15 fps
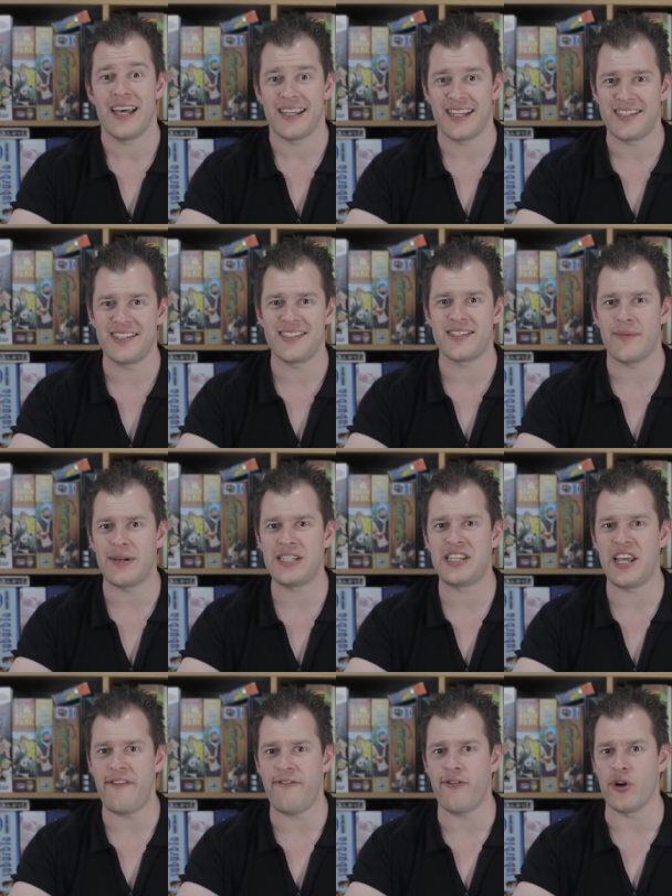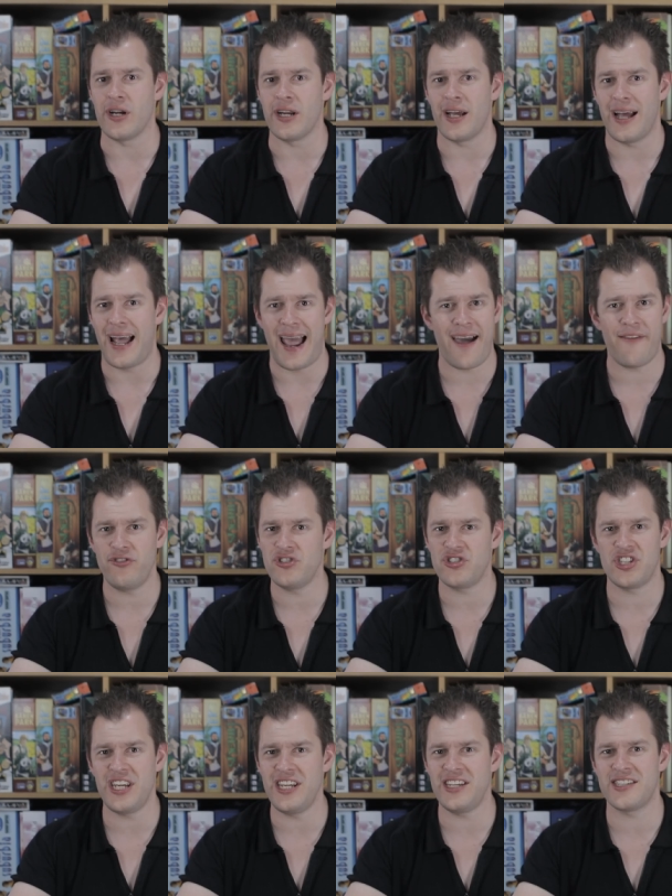this is something different. I haven't
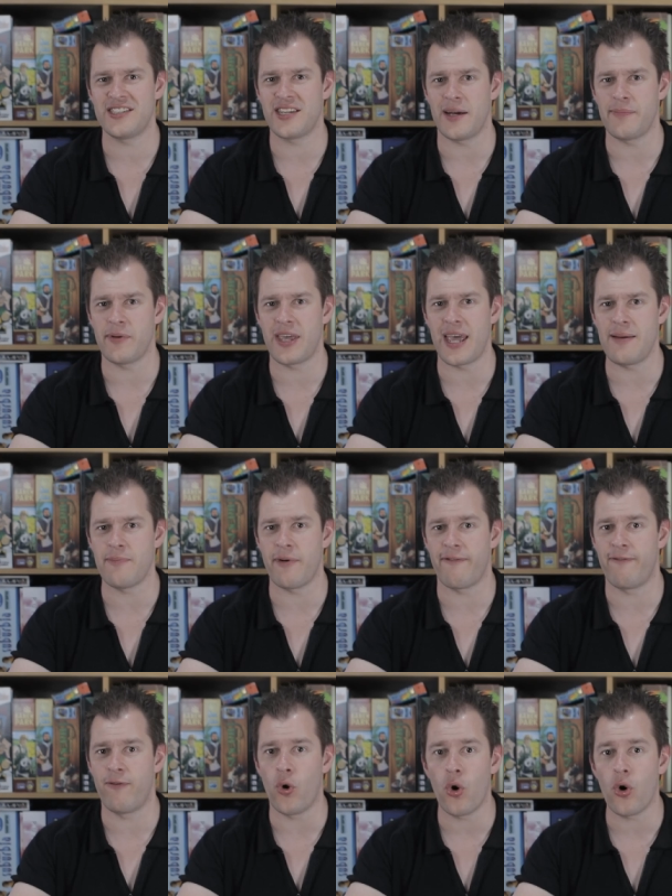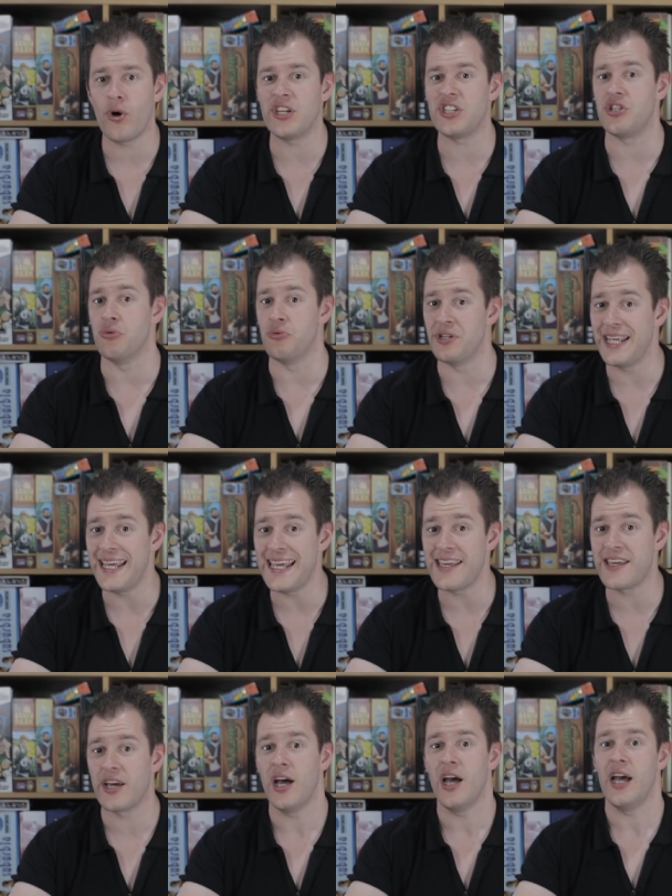seen this type of game before. It's
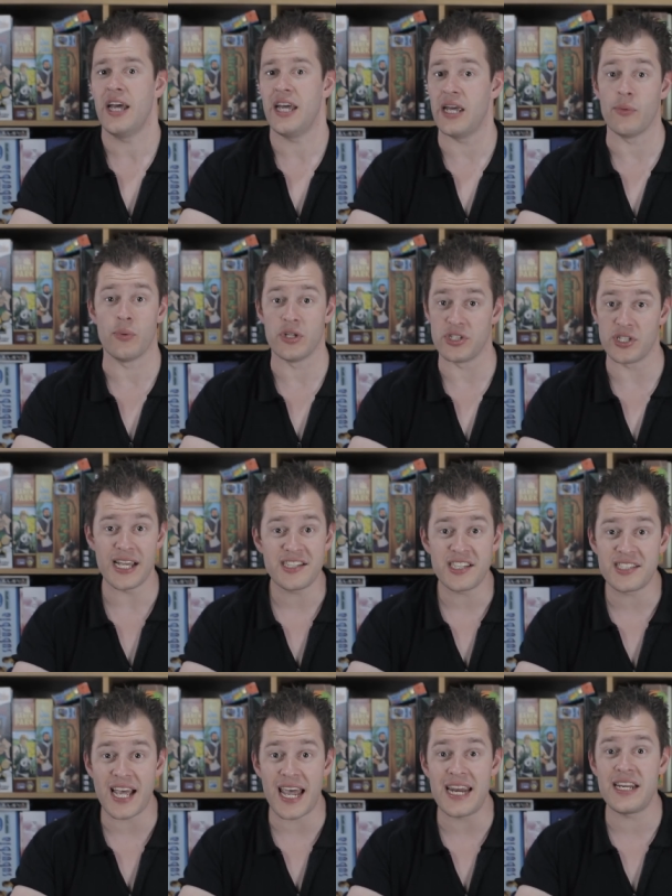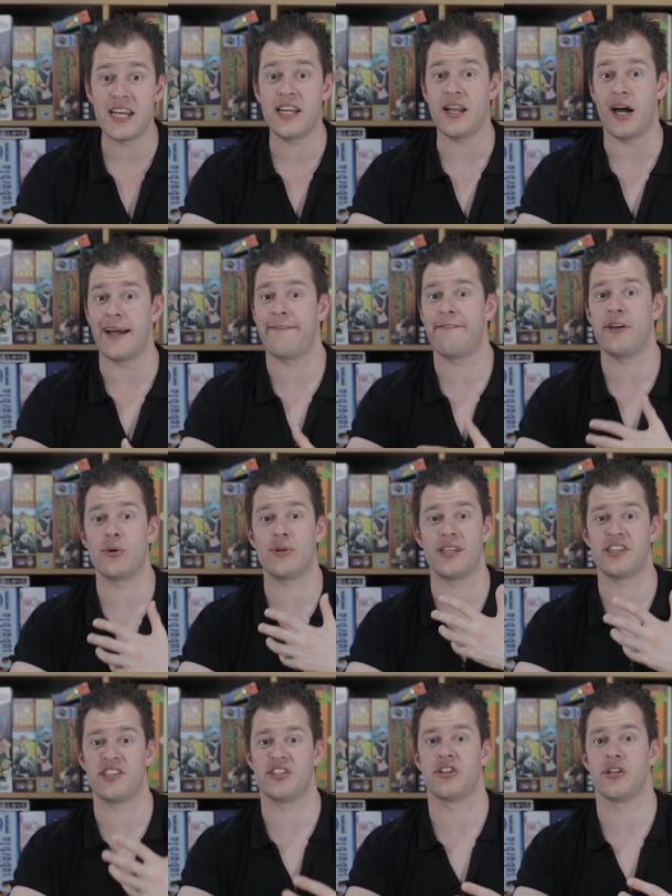unique. It was entertaining. I feel that
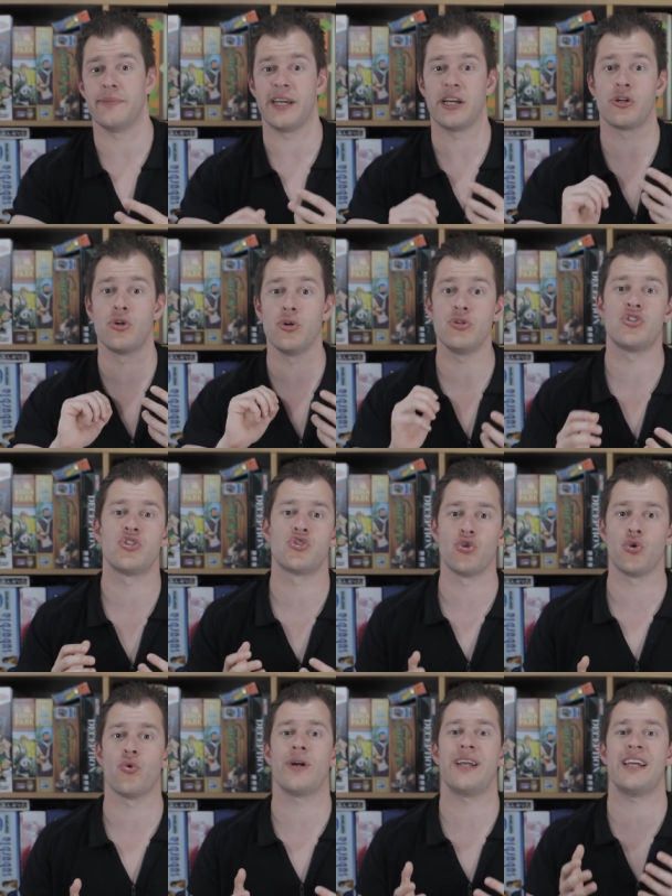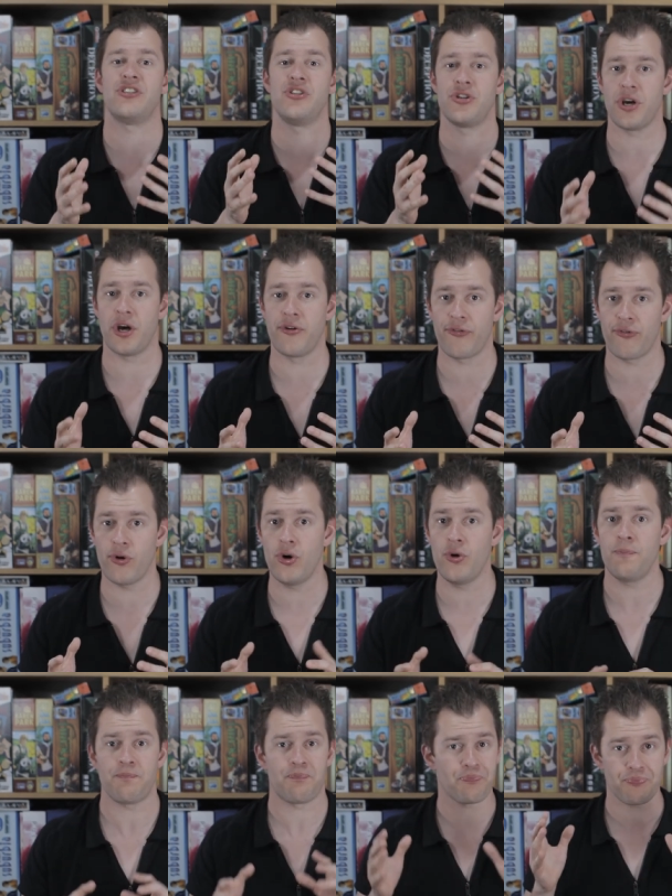this is going to be a good story as you go
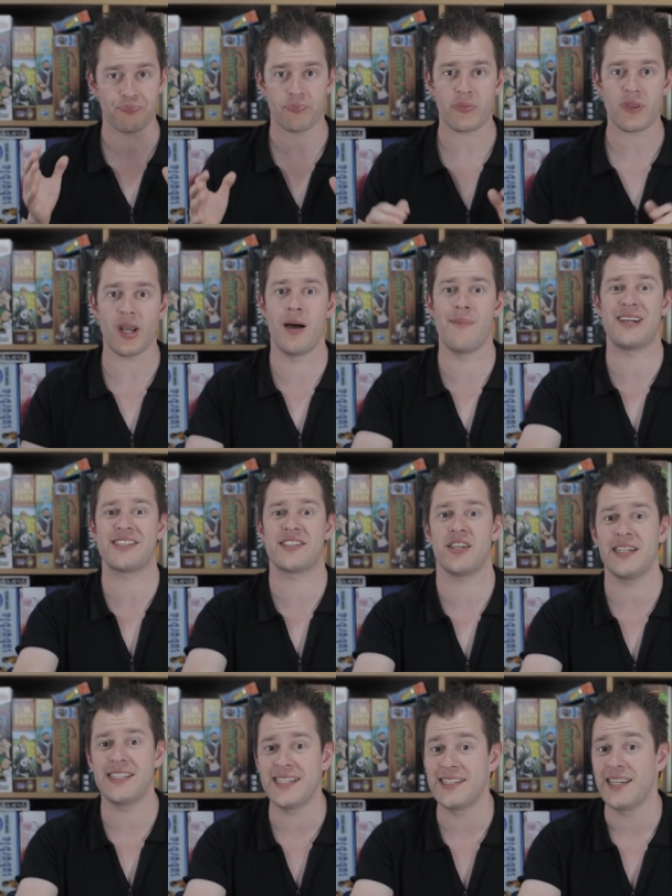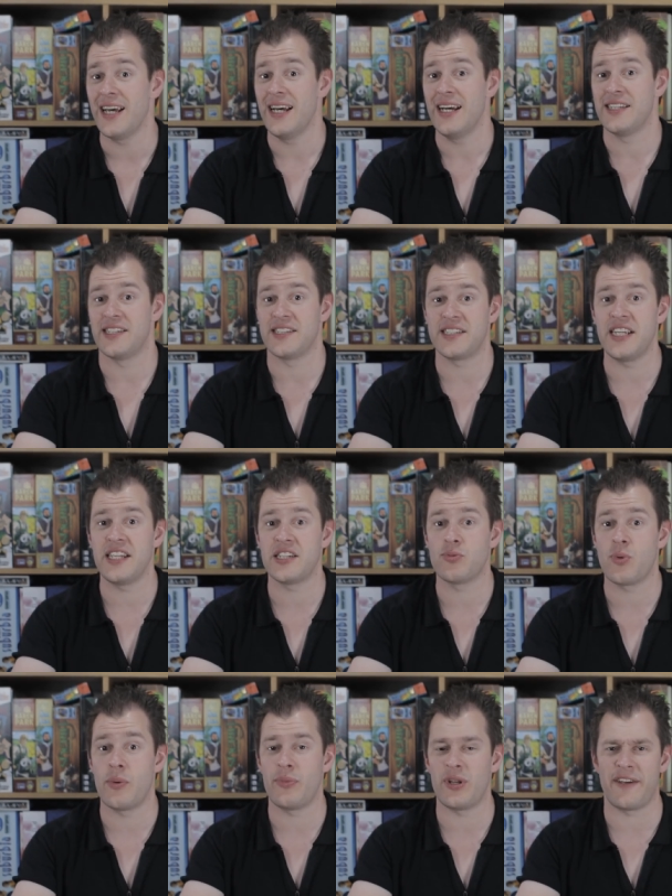through. I'm excited to see this
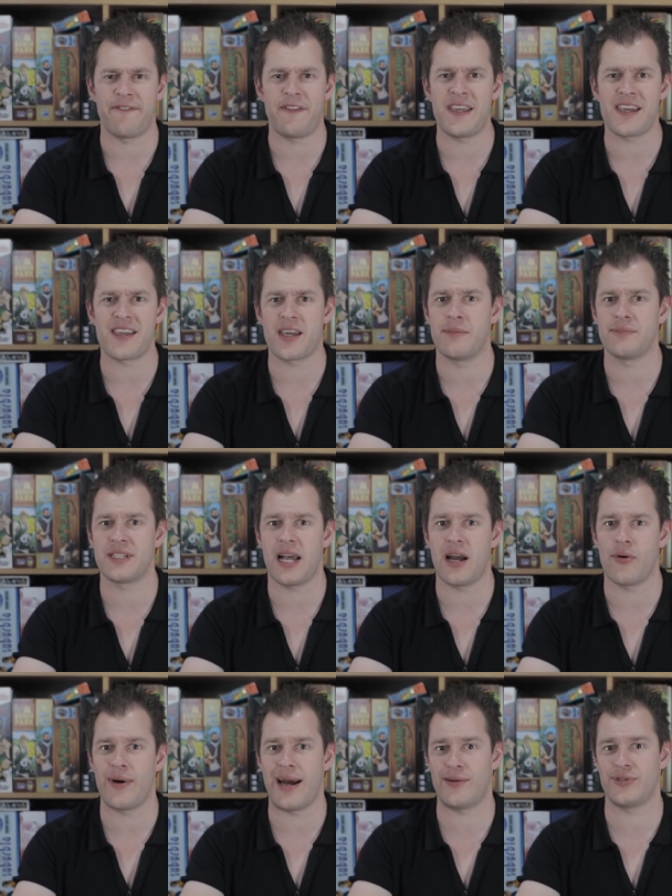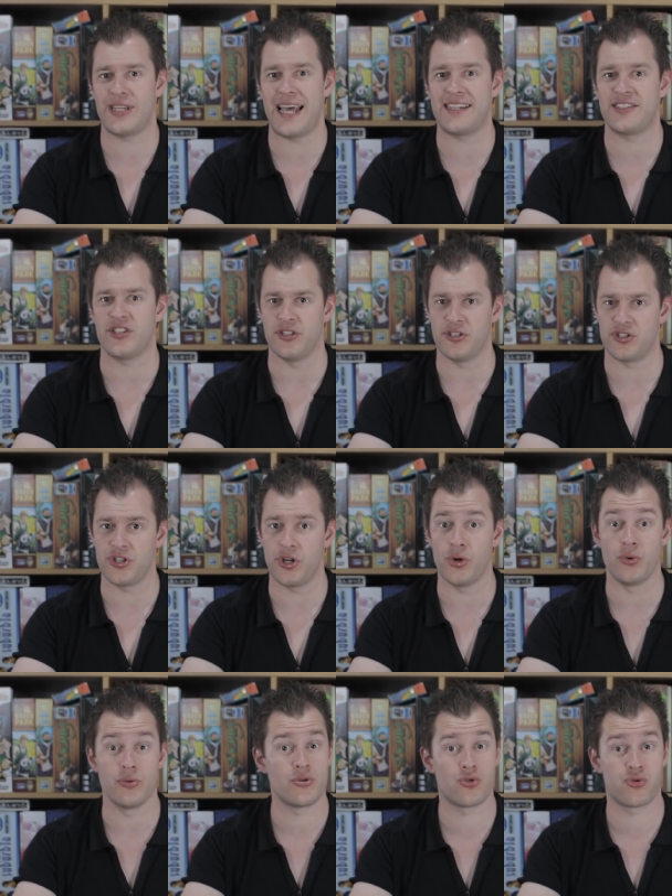one when I think it comes out around Essen. So